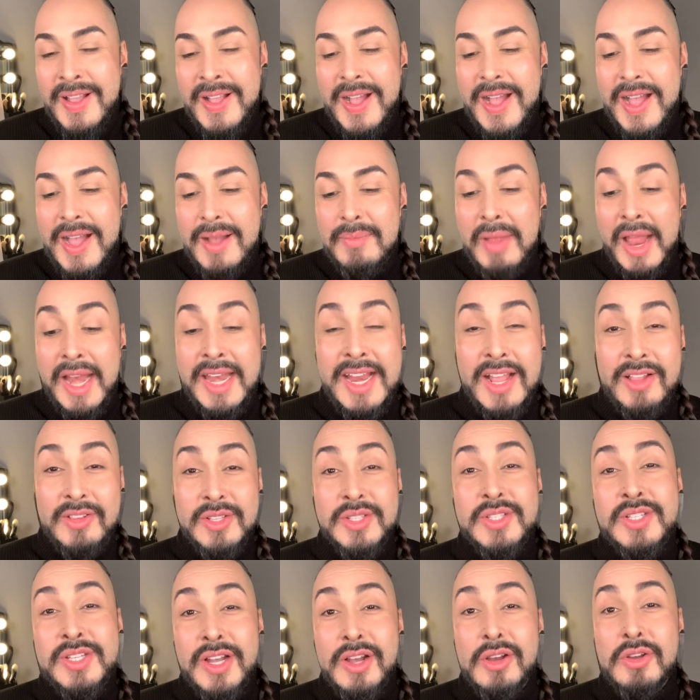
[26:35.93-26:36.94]
Um, now
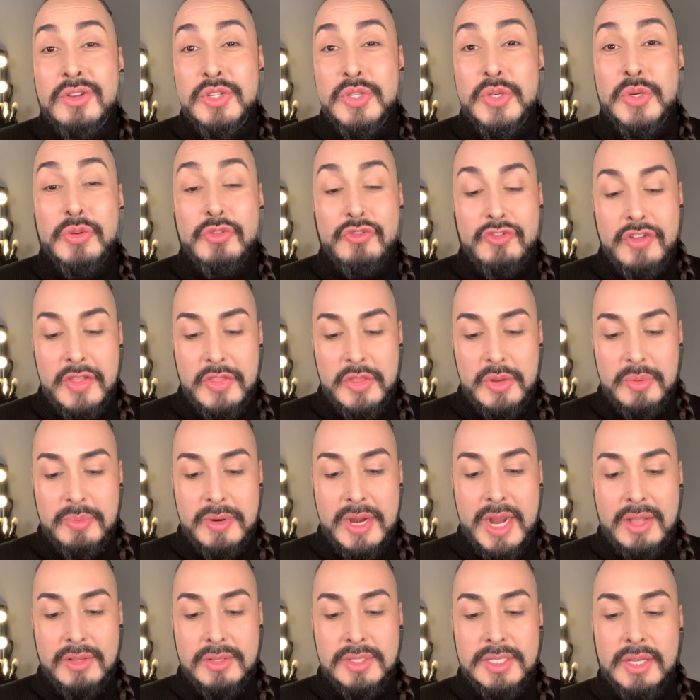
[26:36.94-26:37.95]
let's talk True Feather
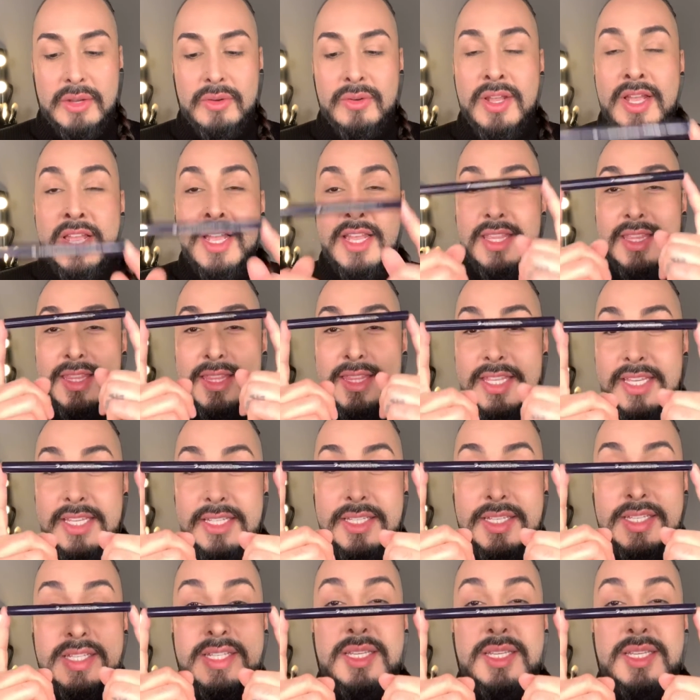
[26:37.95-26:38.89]
Brow. So this